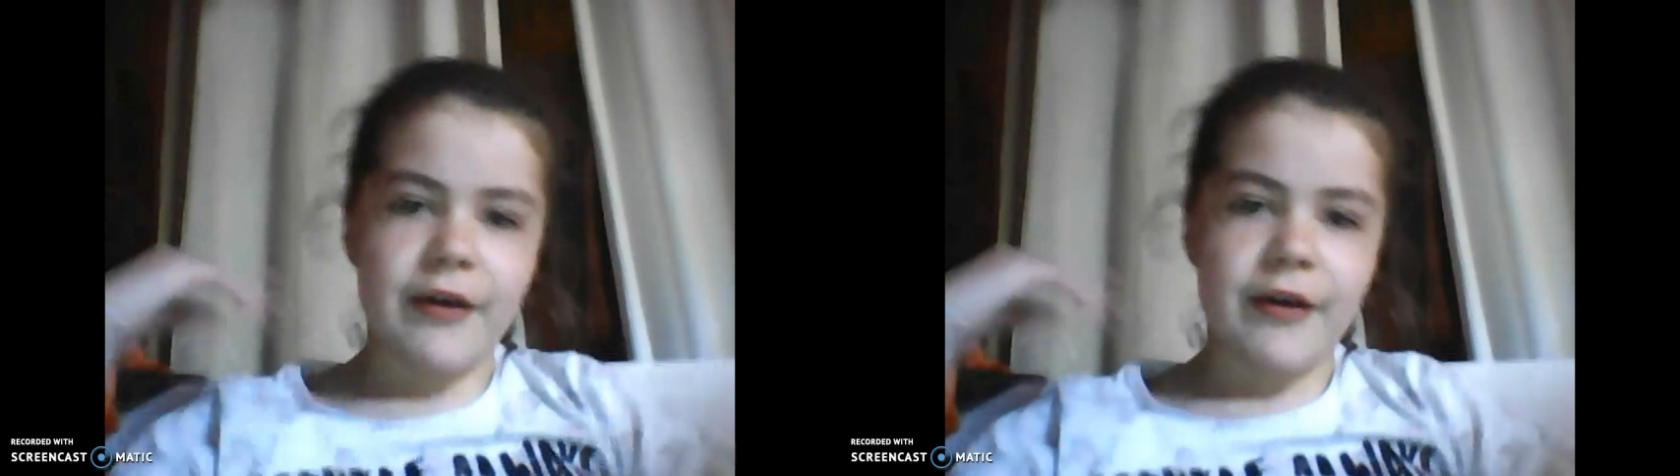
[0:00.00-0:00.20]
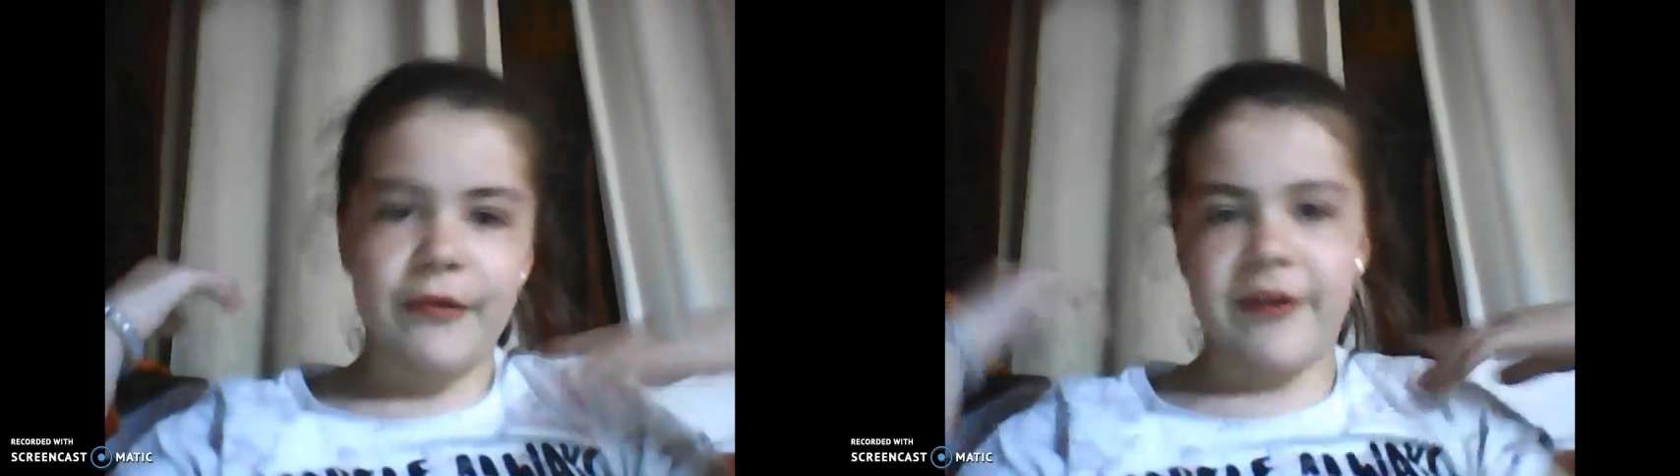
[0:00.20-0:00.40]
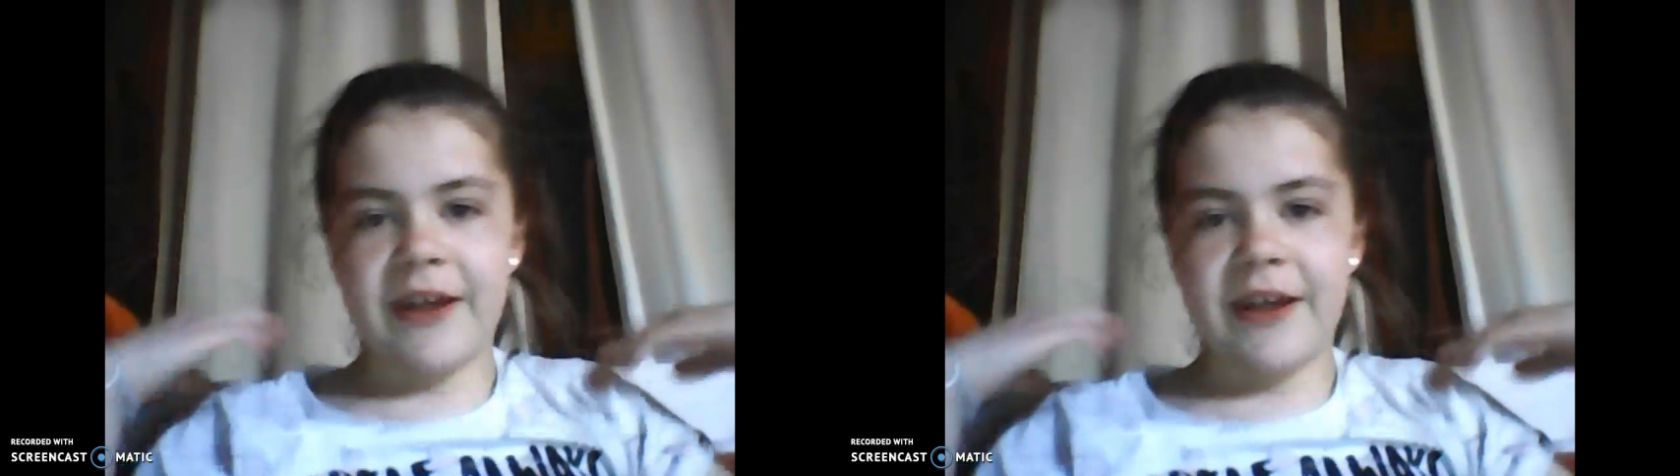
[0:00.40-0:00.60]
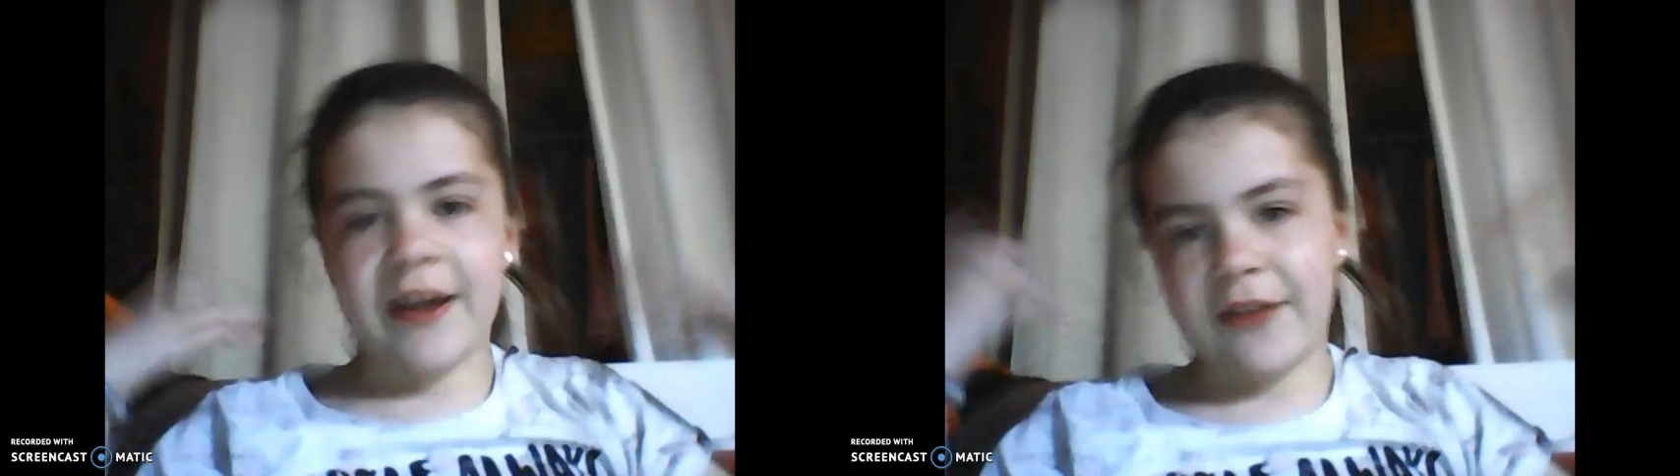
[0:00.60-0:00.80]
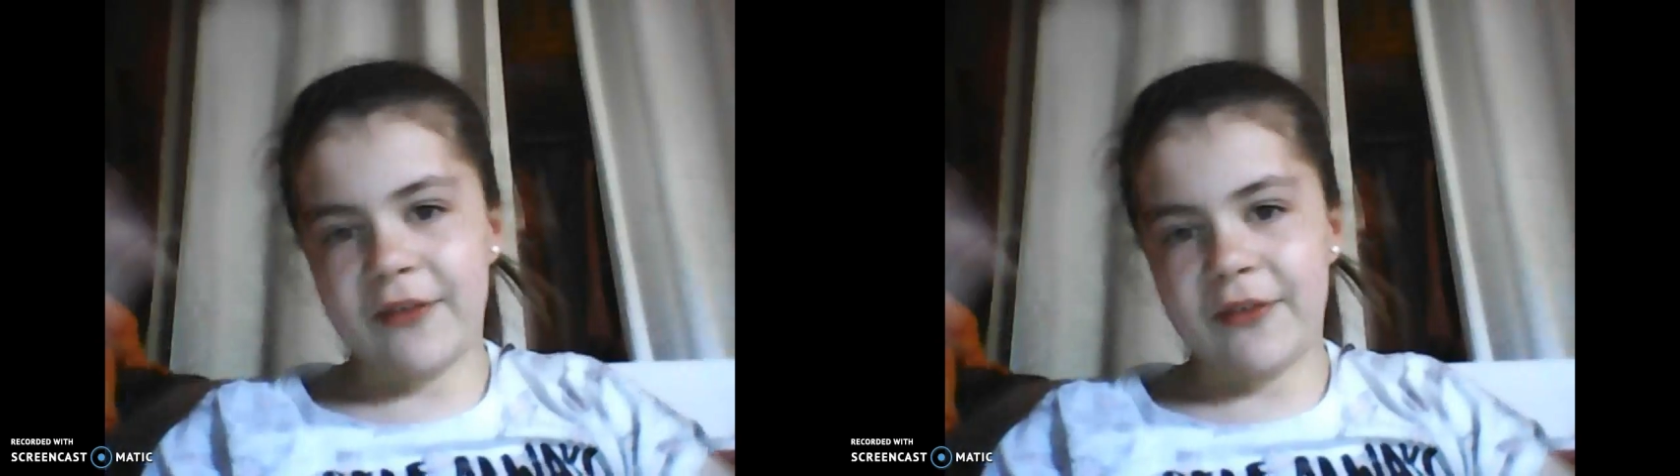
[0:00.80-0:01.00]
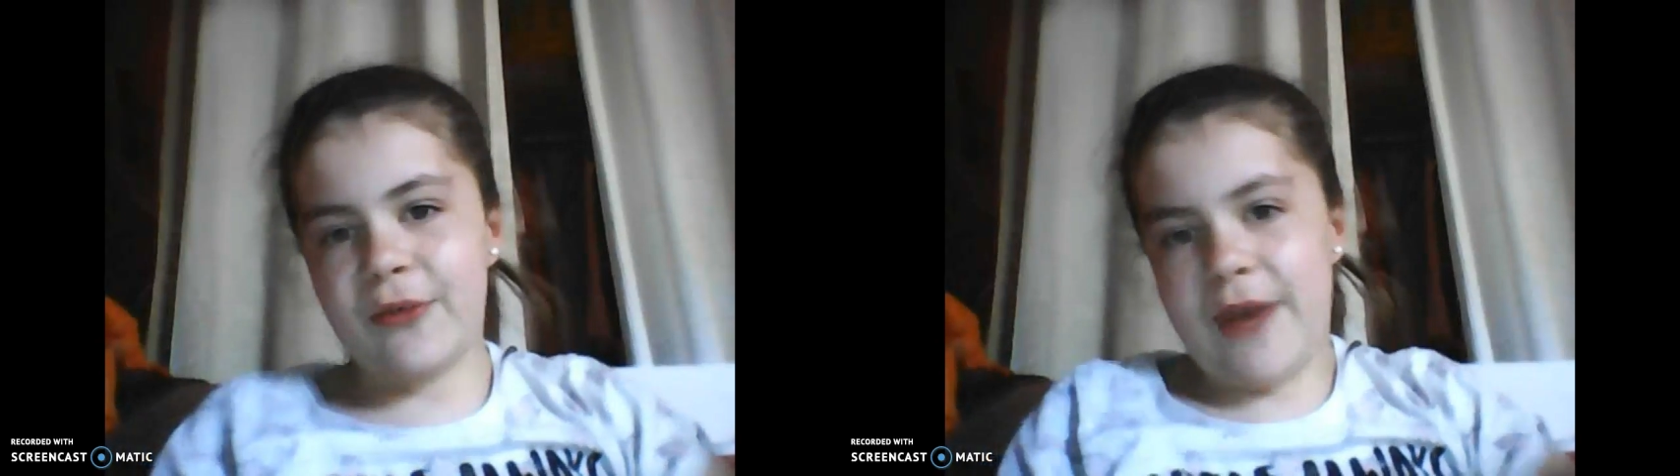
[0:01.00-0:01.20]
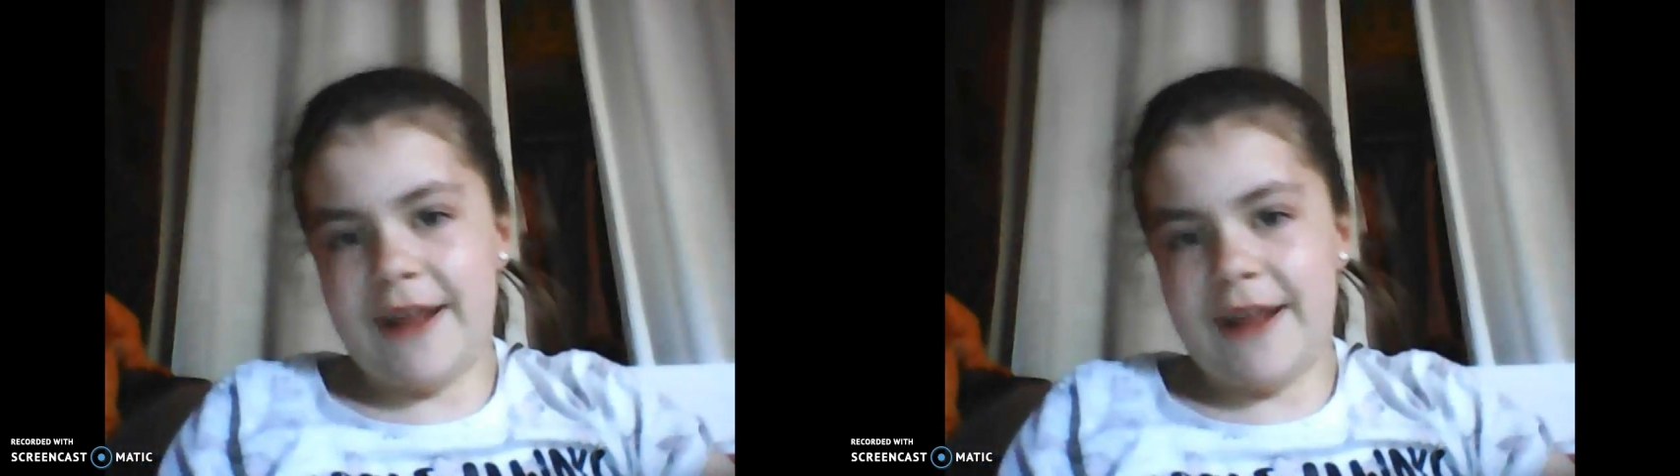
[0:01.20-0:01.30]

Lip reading: we have 20.